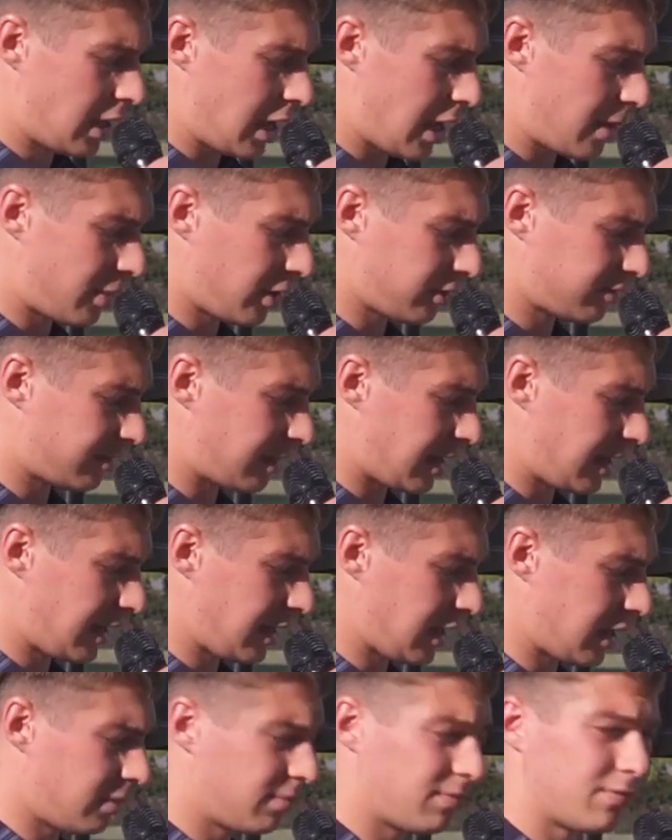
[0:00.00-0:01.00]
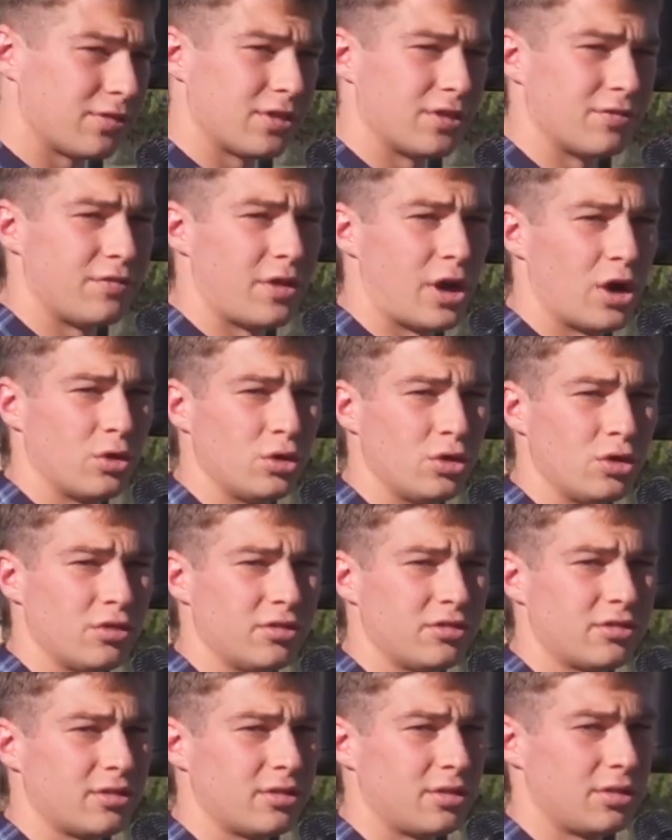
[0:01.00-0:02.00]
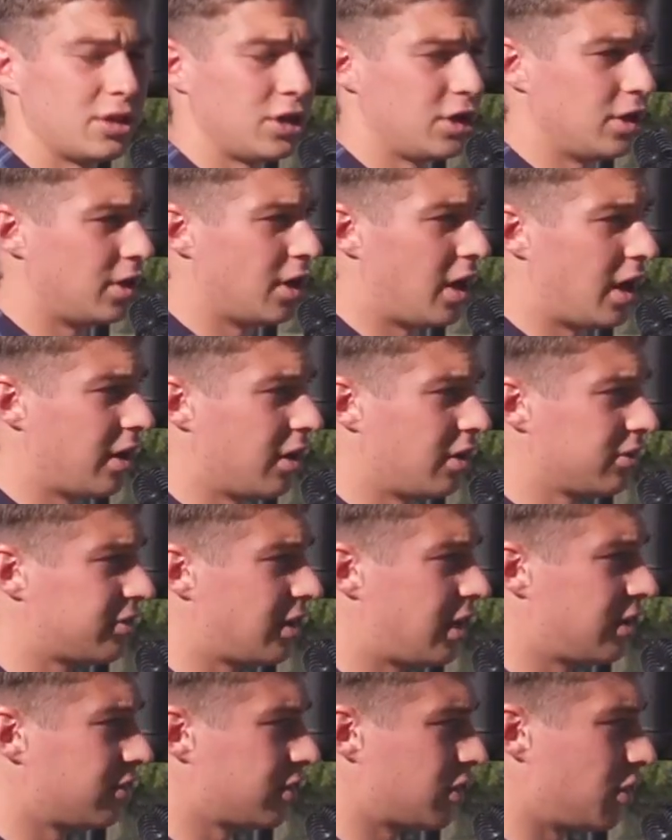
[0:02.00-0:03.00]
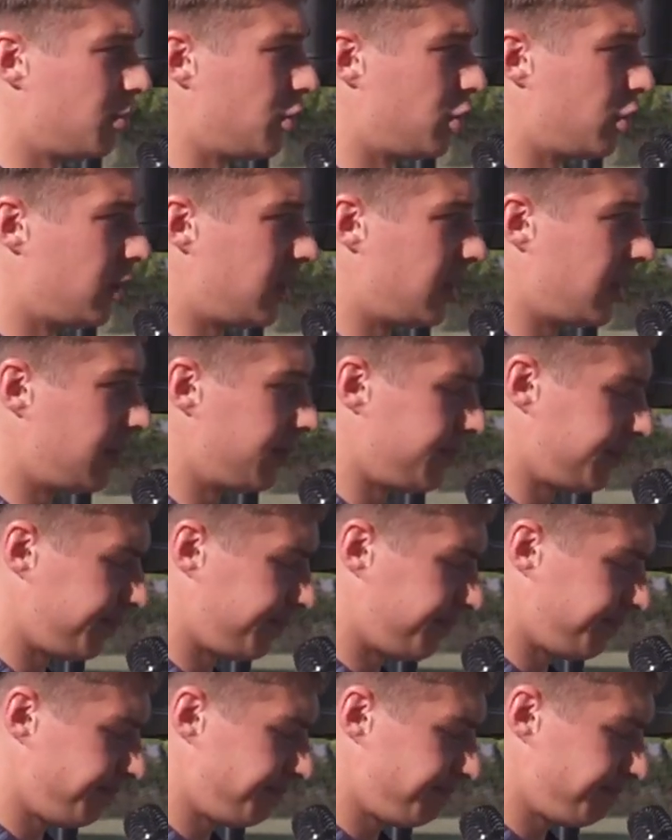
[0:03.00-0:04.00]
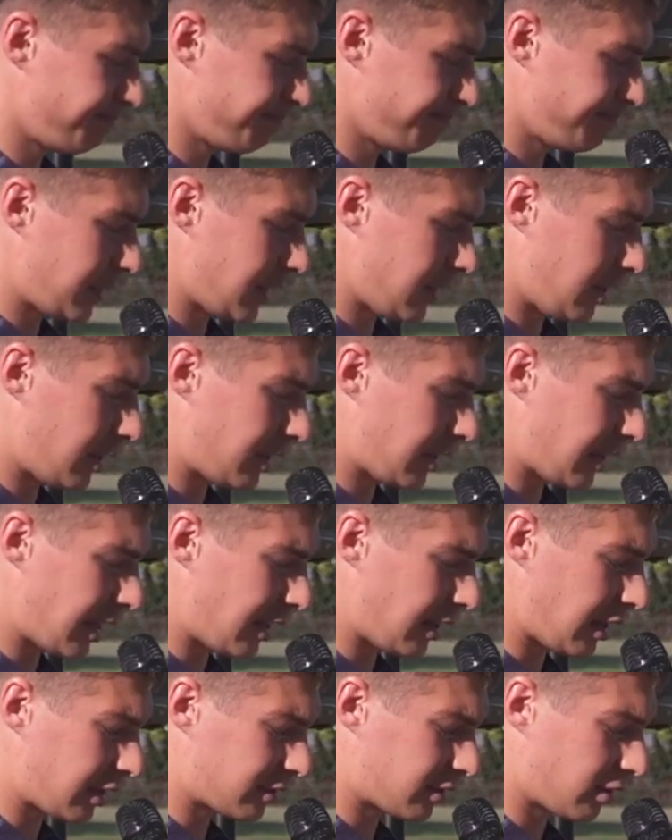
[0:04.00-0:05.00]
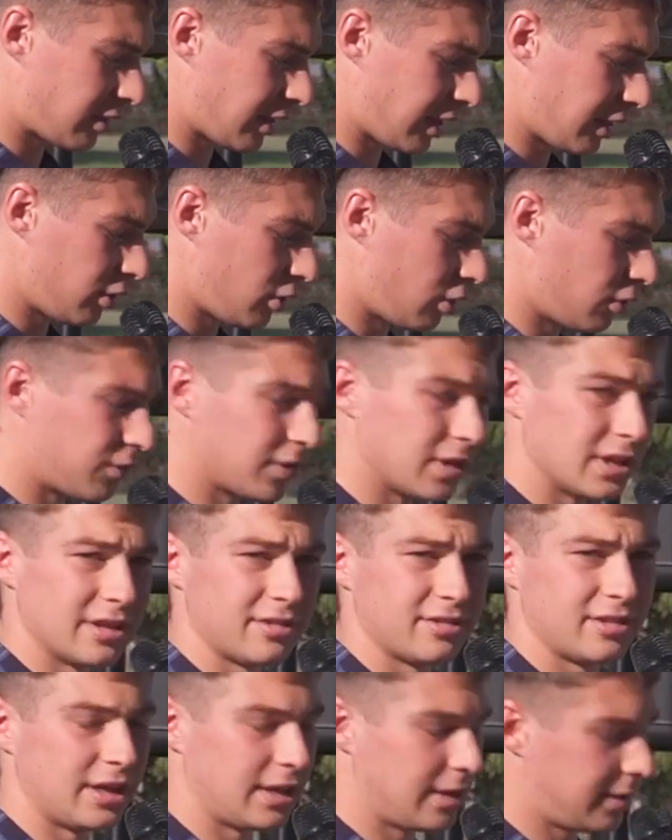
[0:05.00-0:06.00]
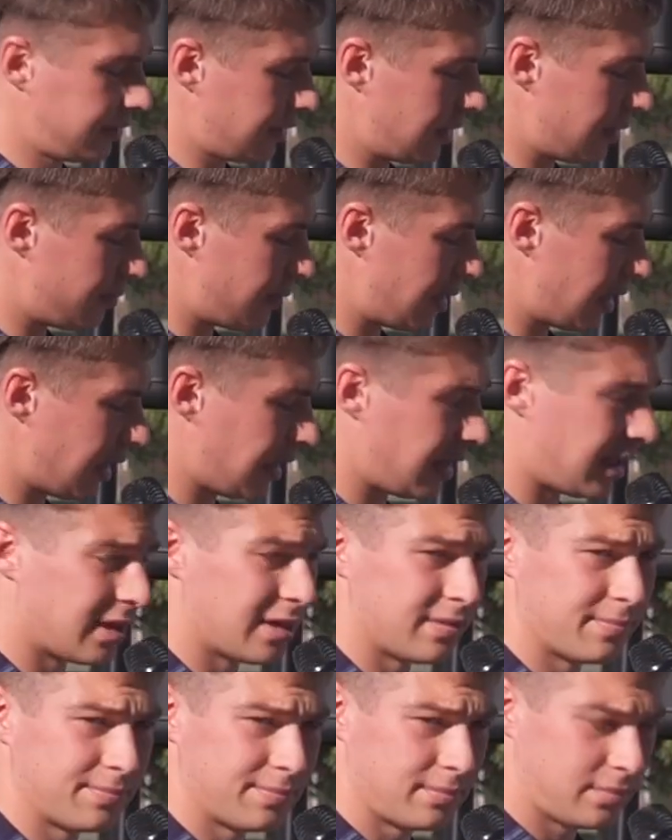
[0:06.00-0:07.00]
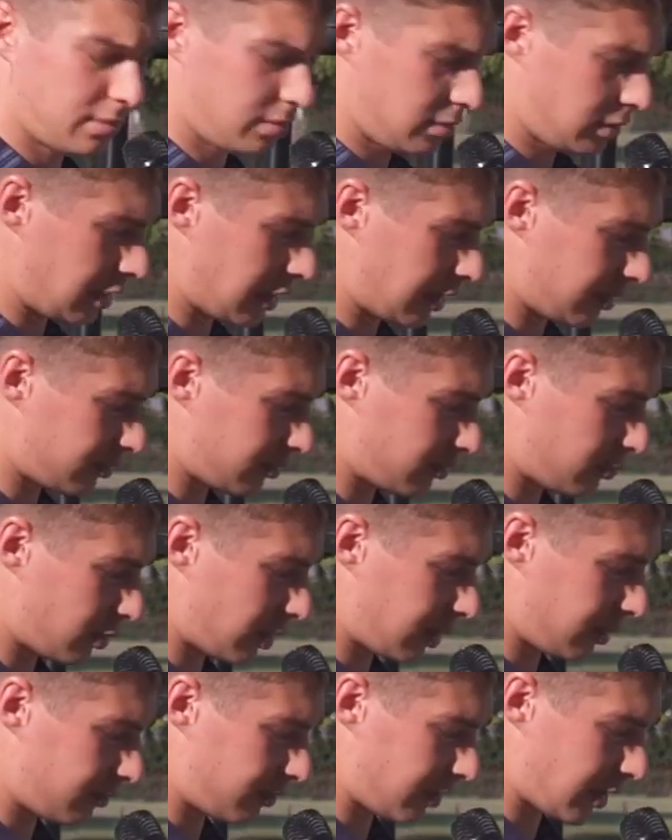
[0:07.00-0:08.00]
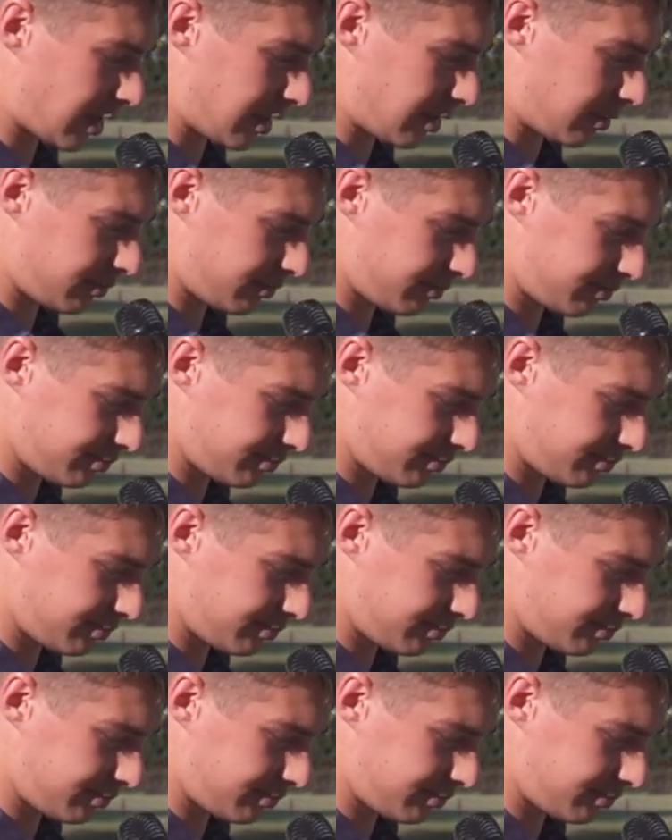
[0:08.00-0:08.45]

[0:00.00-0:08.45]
and by standing up for the values that unite us as a community. I'd again like to thank you all for listening and being here, lest we forget.